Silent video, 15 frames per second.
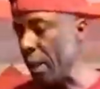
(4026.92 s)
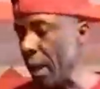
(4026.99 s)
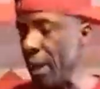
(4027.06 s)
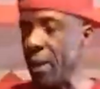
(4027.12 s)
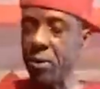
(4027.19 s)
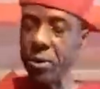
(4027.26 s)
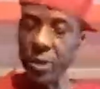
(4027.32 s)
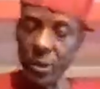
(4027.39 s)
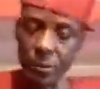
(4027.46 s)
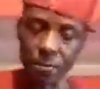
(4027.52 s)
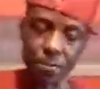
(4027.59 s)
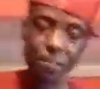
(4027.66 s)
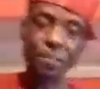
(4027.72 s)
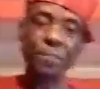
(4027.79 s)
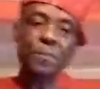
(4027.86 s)
Irie.
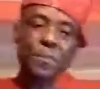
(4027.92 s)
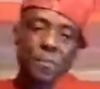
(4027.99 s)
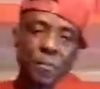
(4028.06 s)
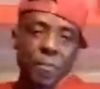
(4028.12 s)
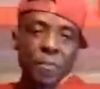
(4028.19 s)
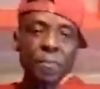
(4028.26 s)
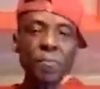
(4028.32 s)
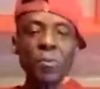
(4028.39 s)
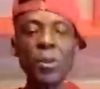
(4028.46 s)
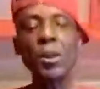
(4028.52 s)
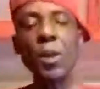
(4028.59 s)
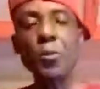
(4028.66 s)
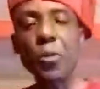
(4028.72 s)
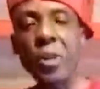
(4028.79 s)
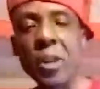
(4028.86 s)

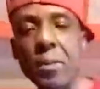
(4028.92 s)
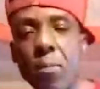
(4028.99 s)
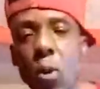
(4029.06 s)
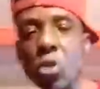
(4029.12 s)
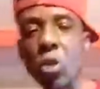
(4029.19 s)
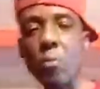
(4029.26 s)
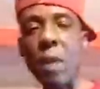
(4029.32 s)
They're free Buju